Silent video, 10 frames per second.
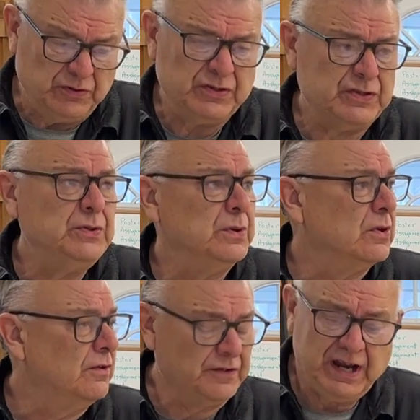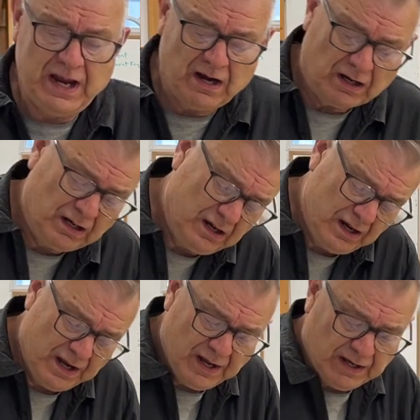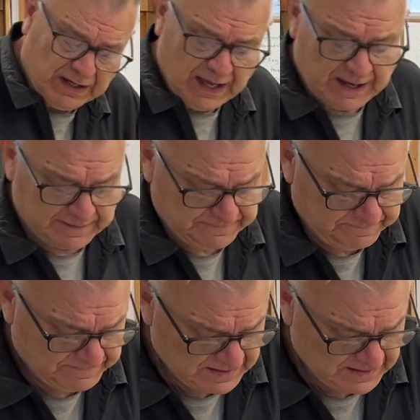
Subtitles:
just do it over here. Okay.